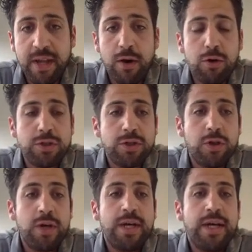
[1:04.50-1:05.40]

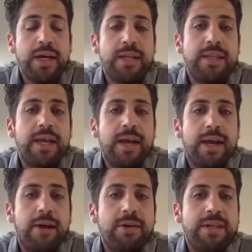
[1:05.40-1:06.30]
Also, the
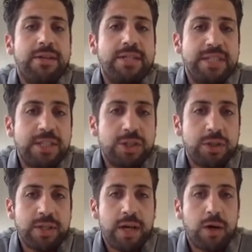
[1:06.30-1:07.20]

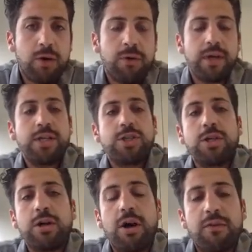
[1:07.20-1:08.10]
characterization, the
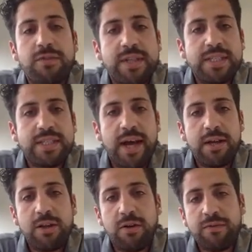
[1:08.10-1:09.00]
coloration of this
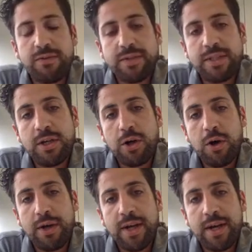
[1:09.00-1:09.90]
kind of
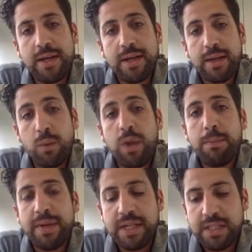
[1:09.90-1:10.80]
zirconia
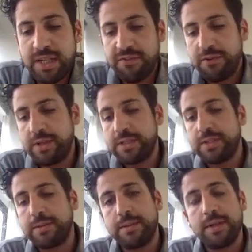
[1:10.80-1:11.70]
will be
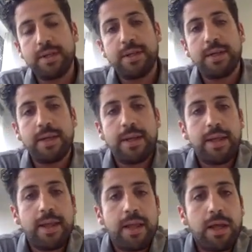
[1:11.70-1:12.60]
different.
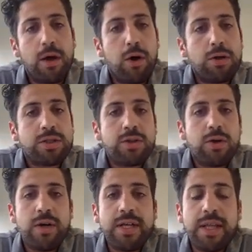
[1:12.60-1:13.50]

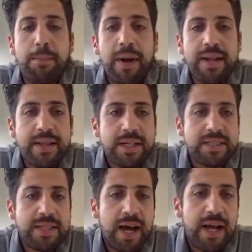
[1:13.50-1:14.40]
Also, in the palatal
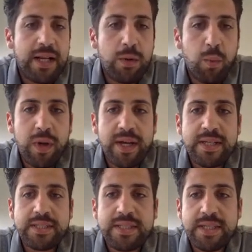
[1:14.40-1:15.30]
side, we
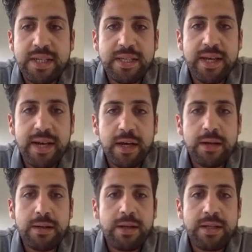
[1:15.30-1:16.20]
can see the
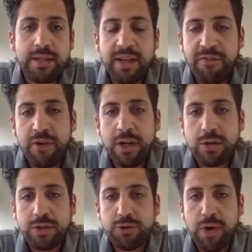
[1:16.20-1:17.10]
different
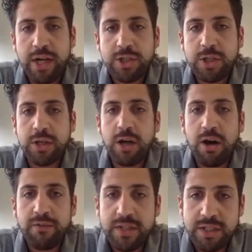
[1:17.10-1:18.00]
construction
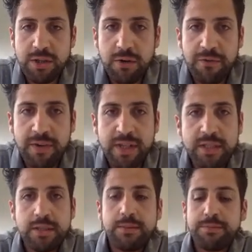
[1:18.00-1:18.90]
of the surface.